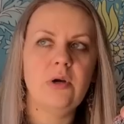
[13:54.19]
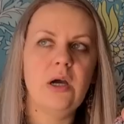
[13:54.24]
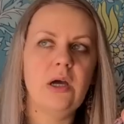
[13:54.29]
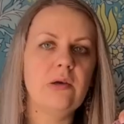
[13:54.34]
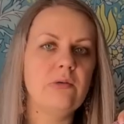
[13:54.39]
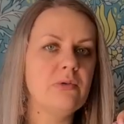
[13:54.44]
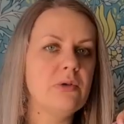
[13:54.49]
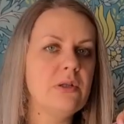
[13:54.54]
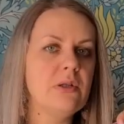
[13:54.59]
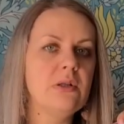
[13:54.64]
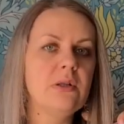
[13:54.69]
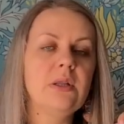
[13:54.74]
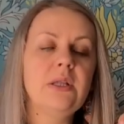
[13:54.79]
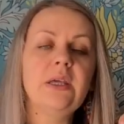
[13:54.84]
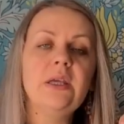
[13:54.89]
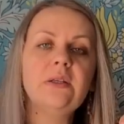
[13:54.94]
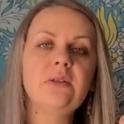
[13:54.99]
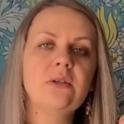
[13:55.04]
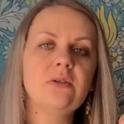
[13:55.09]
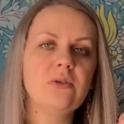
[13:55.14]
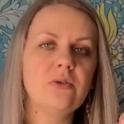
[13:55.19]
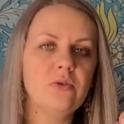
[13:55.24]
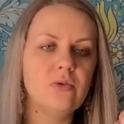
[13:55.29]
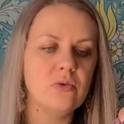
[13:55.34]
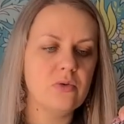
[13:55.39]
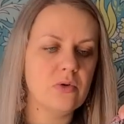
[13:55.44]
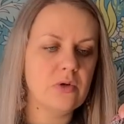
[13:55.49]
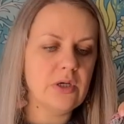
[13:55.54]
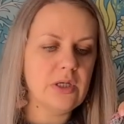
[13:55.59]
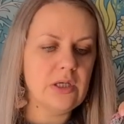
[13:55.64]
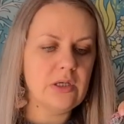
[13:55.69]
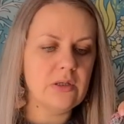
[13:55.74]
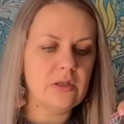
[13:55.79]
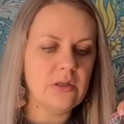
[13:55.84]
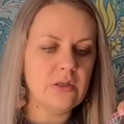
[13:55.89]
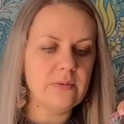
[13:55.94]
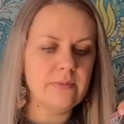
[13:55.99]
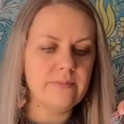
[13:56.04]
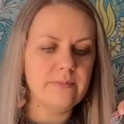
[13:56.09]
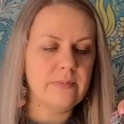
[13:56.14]
I will link the
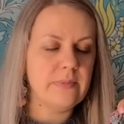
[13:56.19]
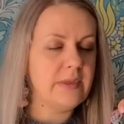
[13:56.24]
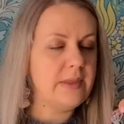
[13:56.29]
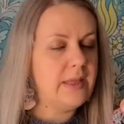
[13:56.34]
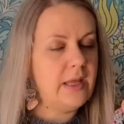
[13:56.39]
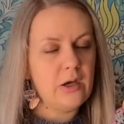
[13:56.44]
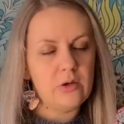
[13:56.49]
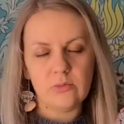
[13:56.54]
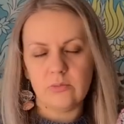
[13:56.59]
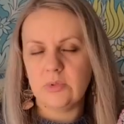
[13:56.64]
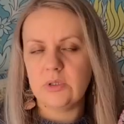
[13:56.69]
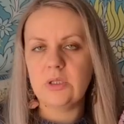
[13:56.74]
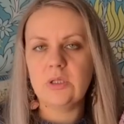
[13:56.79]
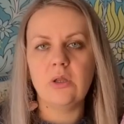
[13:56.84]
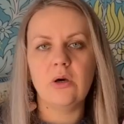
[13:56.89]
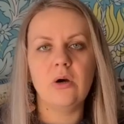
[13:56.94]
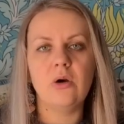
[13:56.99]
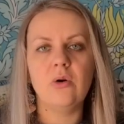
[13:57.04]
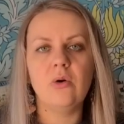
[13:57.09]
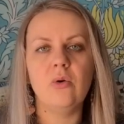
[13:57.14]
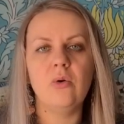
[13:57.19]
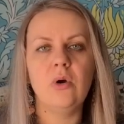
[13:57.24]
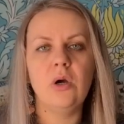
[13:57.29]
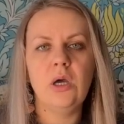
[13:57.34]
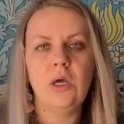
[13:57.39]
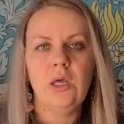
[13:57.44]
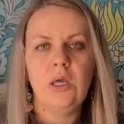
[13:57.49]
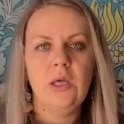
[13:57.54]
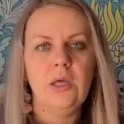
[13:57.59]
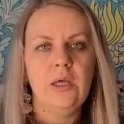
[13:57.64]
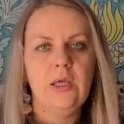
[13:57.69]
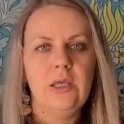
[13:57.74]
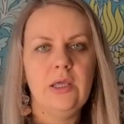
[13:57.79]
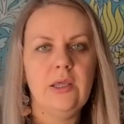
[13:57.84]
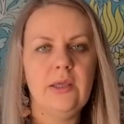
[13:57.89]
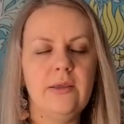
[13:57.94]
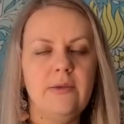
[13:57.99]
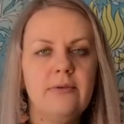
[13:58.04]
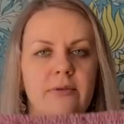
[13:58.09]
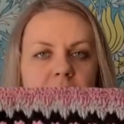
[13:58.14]
tutorial down below
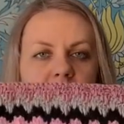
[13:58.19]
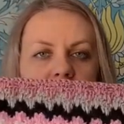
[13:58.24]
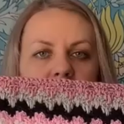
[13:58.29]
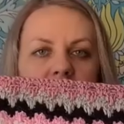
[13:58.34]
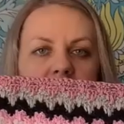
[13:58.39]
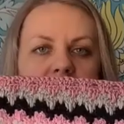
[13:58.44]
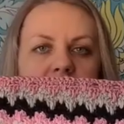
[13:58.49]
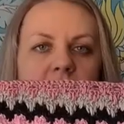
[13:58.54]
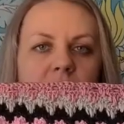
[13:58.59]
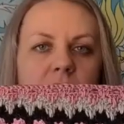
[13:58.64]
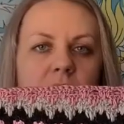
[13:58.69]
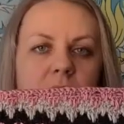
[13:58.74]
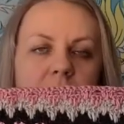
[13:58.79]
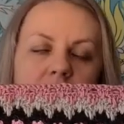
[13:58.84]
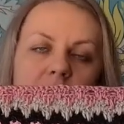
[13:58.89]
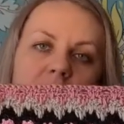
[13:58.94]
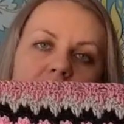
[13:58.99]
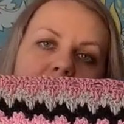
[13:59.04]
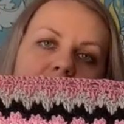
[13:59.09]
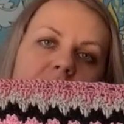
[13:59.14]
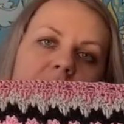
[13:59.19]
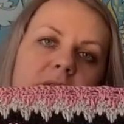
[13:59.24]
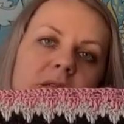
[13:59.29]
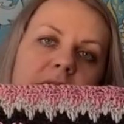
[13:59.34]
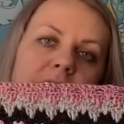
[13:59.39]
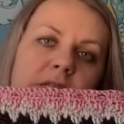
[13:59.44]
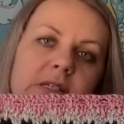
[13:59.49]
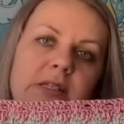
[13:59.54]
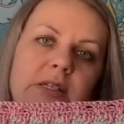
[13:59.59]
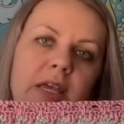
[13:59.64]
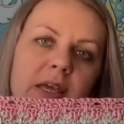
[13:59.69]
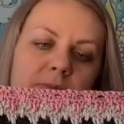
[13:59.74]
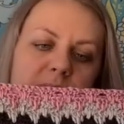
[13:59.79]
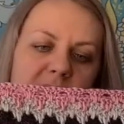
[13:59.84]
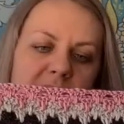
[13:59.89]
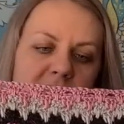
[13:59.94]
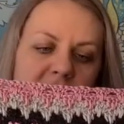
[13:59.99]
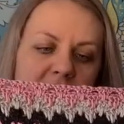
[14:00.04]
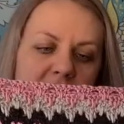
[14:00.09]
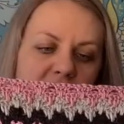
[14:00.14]
in case you want to learn the same
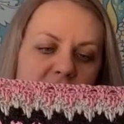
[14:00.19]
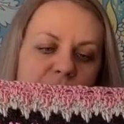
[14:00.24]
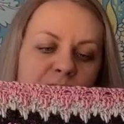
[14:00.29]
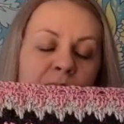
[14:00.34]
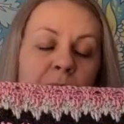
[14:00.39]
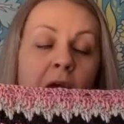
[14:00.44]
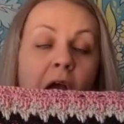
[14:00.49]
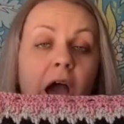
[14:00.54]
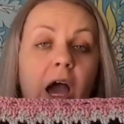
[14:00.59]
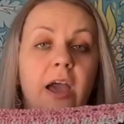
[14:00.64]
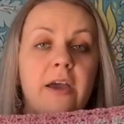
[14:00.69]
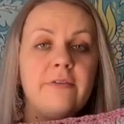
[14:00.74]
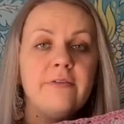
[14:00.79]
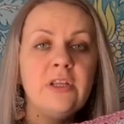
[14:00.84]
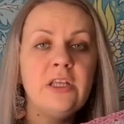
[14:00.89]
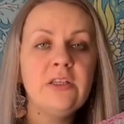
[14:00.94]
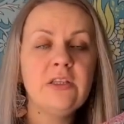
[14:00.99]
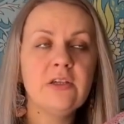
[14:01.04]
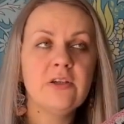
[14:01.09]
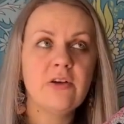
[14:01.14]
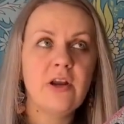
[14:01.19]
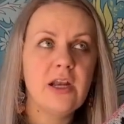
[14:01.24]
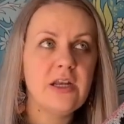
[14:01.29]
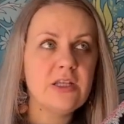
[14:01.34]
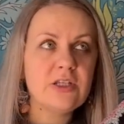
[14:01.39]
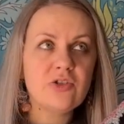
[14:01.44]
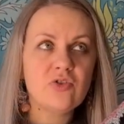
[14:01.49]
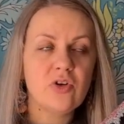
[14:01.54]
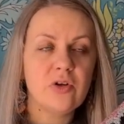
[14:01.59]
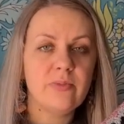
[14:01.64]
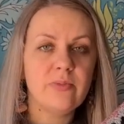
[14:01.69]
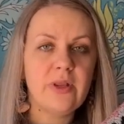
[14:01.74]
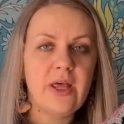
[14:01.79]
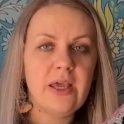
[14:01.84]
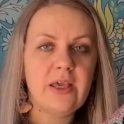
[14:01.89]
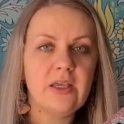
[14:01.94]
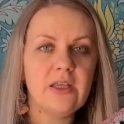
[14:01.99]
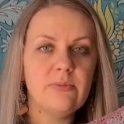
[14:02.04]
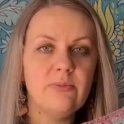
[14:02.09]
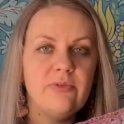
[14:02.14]
stitch. I have knit a granny stripe
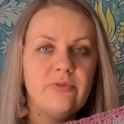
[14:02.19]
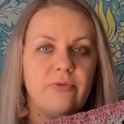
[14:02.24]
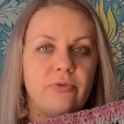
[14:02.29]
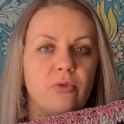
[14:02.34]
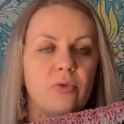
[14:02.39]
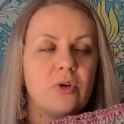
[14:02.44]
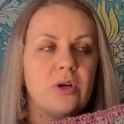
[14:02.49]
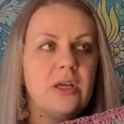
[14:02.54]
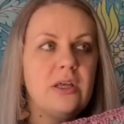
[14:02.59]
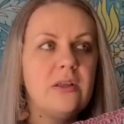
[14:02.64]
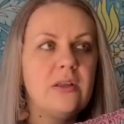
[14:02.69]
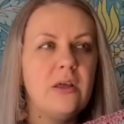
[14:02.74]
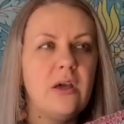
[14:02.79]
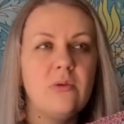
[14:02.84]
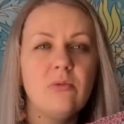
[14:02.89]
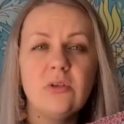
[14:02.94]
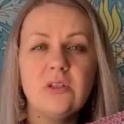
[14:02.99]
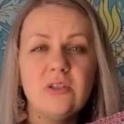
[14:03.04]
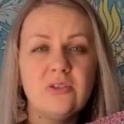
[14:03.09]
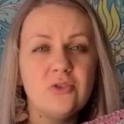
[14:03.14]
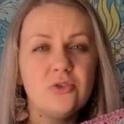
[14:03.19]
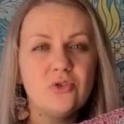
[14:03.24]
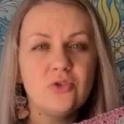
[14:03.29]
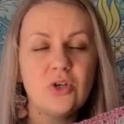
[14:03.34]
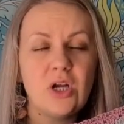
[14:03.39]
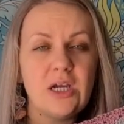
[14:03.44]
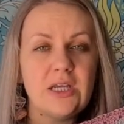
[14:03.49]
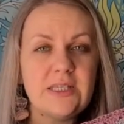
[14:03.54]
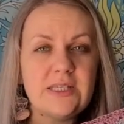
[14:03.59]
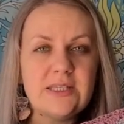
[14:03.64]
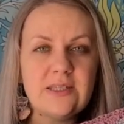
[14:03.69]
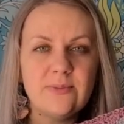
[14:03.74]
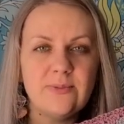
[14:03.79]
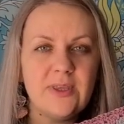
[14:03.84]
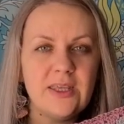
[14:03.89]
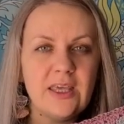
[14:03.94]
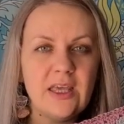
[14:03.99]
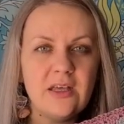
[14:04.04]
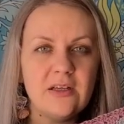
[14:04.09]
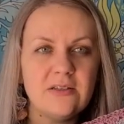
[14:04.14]
blanket before, and I wanted to try
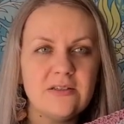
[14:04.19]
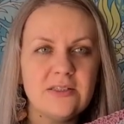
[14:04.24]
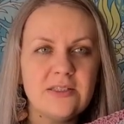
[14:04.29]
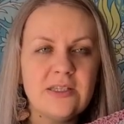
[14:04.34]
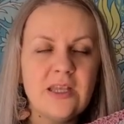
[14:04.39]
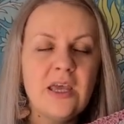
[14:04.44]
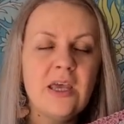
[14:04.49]
something else.